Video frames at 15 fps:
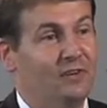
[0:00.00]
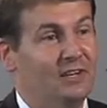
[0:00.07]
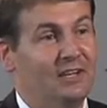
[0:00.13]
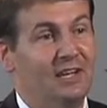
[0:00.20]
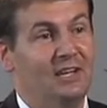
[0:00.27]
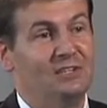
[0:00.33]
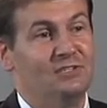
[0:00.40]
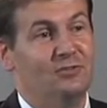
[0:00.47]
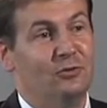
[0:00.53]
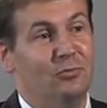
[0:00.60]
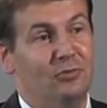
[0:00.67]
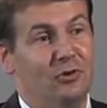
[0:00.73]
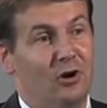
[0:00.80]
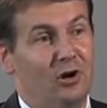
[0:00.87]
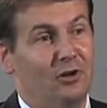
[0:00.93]
abroad.
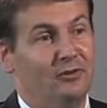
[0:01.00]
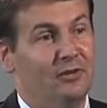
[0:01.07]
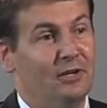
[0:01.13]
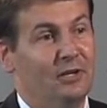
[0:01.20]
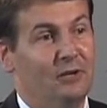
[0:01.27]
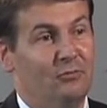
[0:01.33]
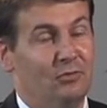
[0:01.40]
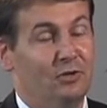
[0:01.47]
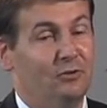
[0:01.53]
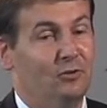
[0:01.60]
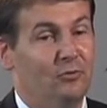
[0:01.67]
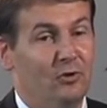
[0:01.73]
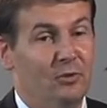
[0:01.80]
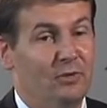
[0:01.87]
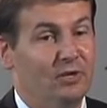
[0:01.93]
Well, you want to make
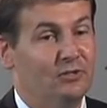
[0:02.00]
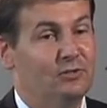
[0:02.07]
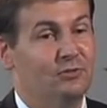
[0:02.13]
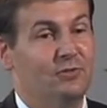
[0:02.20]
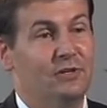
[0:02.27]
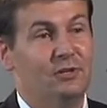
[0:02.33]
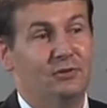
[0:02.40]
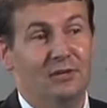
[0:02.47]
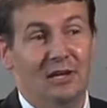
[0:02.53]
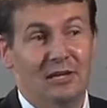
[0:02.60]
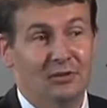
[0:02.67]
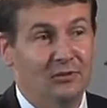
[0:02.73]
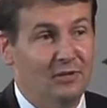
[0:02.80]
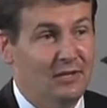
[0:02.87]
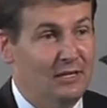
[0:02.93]
sure that you get your
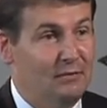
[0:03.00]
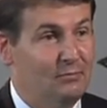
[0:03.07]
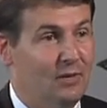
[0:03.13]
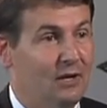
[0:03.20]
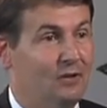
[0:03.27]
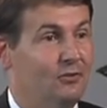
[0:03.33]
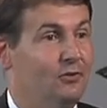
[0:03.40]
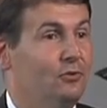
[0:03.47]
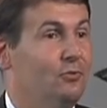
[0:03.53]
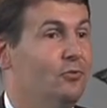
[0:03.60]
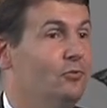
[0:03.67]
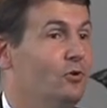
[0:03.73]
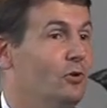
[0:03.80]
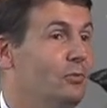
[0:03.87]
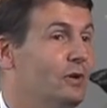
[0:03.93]
email. You want to make
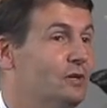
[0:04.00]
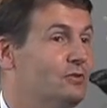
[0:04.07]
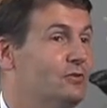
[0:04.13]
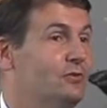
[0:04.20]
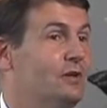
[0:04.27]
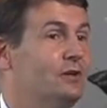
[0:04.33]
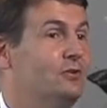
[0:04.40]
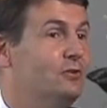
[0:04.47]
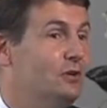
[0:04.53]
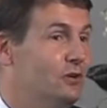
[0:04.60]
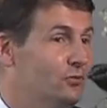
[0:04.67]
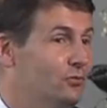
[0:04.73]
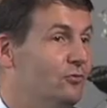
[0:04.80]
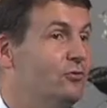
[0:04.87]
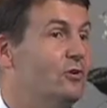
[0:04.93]
sure that you can do certain
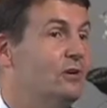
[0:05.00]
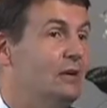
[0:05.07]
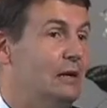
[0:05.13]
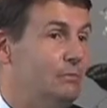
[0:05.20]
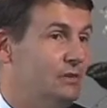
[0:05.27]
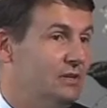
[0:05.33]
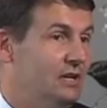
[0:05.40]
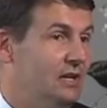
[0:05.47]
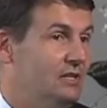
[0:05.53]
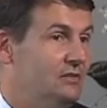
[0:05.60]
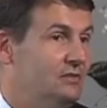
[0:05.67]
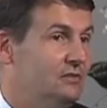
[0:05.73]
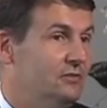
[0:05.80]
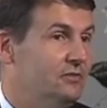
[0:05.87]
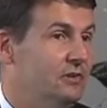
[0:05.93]
applications.
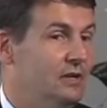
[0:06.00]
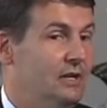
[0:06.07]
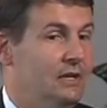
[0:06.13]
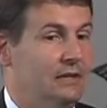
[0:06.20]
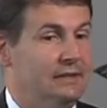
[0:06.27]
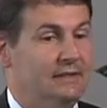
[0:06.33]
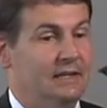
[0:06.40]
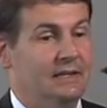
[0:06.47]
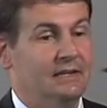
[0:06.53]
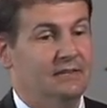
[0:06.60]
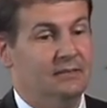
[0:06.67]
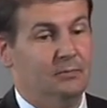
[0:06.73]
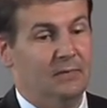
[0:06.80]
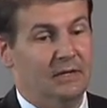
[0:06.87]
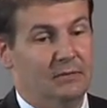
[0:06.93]
Then it's about
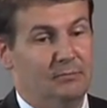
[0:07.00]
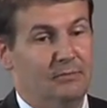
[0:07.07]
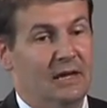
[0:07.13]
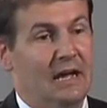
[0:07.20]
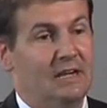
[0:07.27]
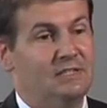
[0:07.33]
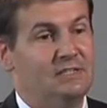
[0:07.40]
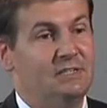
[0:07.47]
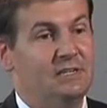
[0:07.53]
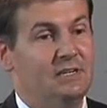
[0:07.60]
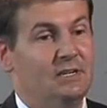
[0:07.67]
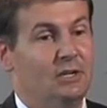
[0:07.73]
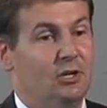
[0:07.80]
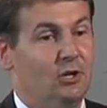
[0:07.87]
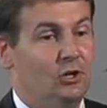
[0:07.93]
matching
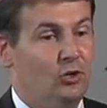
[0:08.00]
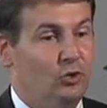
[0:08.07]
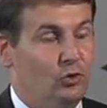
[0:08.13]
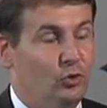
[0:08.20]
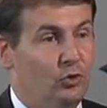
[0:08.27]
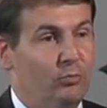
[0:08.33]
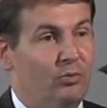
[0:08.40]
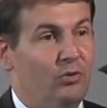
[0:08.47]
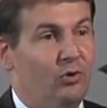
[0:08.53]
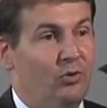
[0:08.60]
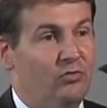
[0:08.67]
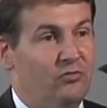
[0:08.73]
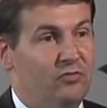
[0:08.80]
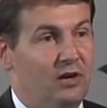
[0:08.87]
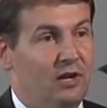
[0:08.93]
your profile
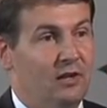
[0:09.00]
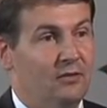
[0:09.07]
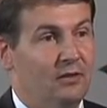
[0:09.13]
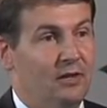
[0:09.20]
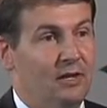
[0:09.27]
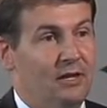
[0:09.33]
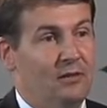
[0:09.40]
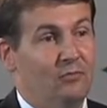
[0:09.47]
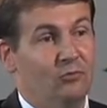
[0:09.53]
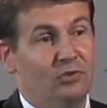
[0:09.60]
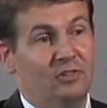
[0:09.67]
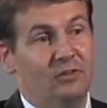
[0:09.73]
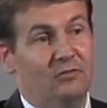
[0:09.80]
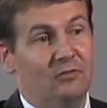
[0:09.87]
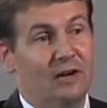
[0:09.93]
with the right
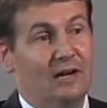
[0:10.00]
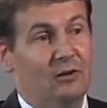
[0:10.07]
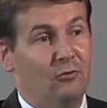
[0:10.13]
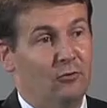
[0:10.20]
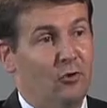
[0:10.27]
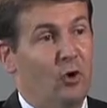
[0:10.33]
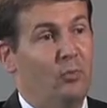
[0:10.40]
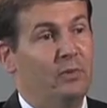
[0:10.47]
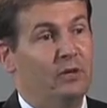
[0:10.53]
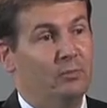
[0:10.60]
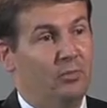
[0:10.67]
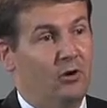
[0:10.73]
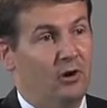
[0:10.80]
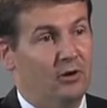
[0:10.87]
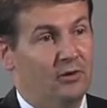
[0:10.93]
roaming
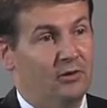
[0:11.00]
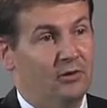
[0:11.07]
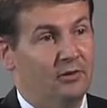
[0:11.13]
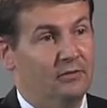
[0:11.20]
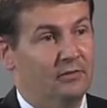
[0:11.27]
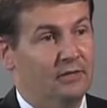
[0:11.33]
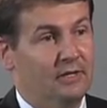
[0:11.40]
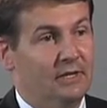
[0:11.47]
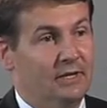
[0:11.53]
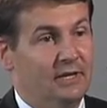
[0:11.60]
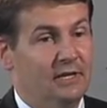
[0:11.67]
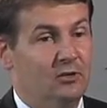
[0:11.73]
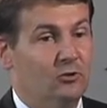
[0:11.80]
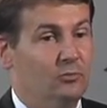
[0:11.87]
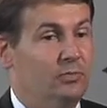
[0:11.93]
partner. It could be
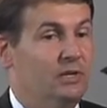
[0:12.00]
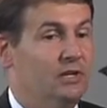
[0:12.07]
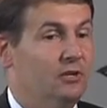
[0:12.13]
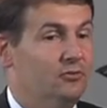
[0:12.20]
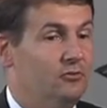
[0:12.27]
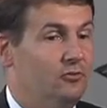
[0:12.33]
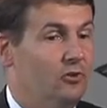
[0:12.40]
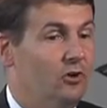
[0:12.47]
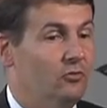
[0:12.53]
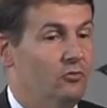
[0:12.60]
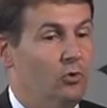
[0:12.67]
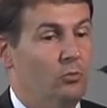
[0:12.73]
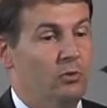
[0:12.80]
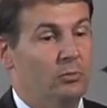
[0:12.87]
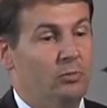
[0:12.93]
a strong roaming
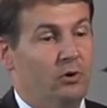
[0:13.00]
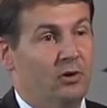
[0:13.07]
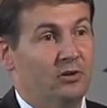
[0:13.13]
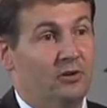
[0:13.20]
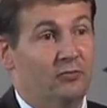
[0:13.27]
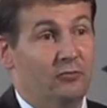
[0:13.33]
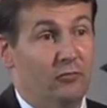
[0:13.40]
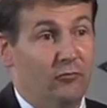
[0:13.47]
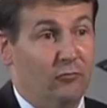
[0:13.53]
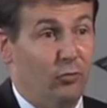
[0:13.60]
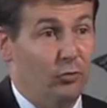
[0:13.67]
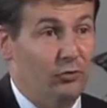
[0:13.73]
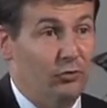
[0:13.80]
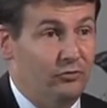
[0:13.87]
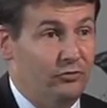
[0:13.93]
partner for voice.
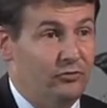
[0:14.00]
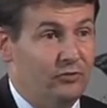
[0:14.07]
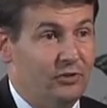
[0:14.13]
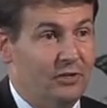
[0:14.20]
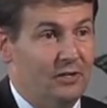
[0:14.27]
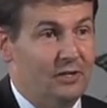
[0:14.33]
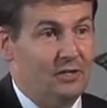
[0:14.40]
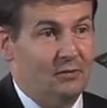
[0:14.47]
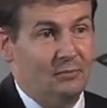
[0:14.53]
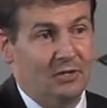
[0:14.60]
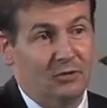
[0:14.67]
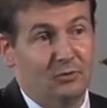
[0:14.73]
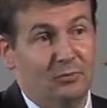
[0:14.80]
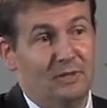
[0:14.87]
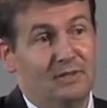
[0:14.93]
It could be
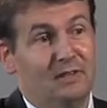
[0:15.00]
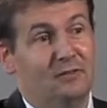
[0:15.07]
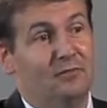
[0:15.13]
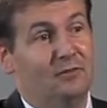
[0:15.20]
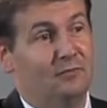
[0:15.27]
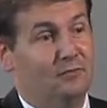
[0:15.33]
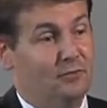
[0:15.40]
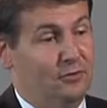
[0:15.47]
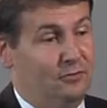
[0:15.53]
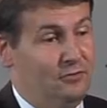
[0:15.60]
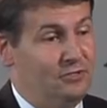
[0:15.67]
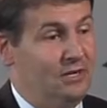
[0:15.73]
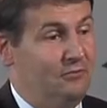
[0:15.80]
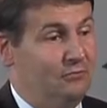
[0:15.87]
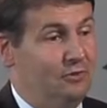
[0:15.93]
different for you, Jeff, with your
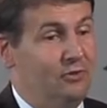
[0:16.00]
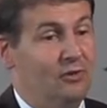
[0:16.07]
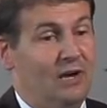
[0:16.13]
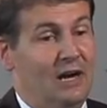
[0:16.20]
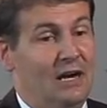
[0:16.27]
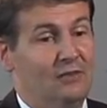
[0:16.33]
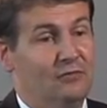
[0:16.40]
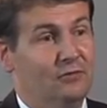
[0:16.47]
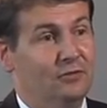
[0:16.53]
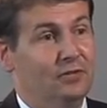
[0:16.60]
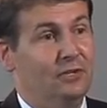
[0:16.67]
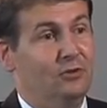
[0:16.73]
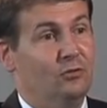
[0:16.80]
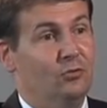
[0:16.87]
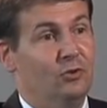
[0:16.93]
iPhone. Then you want a
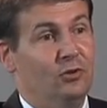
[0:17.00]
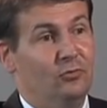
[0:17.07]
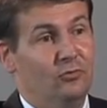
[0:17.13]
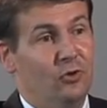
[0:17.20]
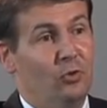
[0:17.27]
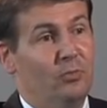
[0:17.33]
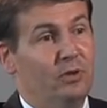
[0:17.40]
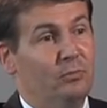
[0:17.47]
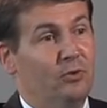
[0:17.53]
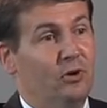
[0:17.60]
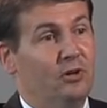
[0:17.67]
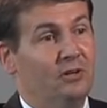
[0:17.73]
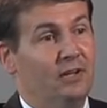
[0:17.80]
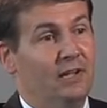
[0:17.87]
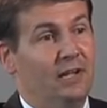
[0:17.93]
roaming partner that has
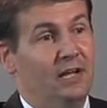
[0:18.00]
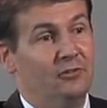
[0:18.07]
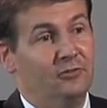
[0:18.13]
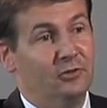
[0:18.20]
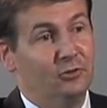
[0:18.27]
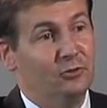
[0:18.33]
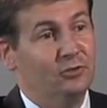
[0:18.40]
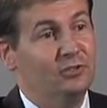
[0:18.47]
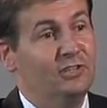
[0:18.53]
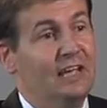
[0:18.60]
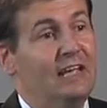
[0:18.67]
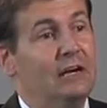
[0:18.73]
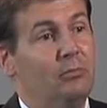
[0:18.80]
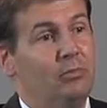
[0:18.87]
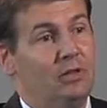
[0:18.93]
a good data
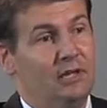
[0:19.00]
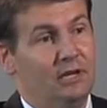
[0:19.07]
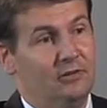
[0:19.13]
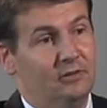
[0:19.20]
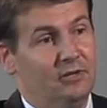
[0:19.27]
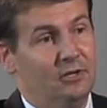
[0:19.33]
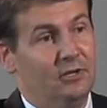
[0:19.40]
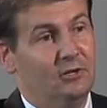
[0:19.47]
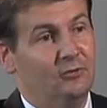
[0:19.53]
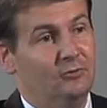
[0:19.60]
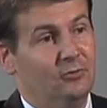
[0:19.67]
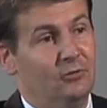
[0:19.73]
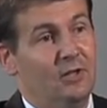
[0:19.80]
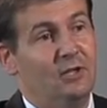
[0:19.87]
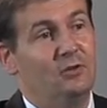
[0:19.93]
plan so that
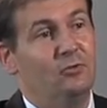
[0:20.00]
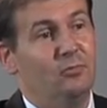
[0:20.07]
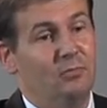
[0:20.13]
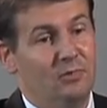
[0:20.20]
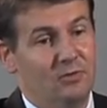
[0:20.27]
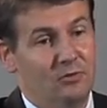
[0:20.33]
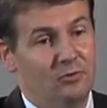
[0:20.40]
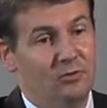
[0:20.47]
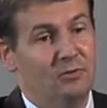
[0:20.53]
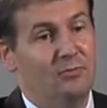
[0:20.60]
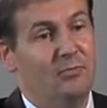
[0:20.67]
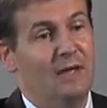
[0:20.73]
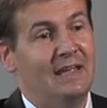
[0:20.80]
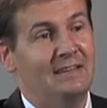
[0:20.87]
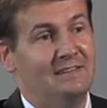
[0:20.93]
you can
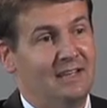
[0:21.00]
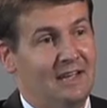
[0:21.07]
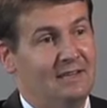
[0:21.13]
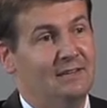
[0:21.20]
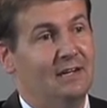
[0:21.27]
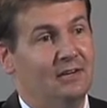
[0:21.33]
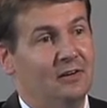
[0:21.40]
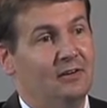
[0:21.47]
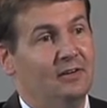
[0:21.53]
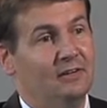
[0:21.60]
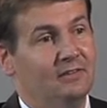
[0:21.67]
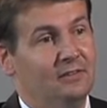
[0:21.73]
maintain that connectivity.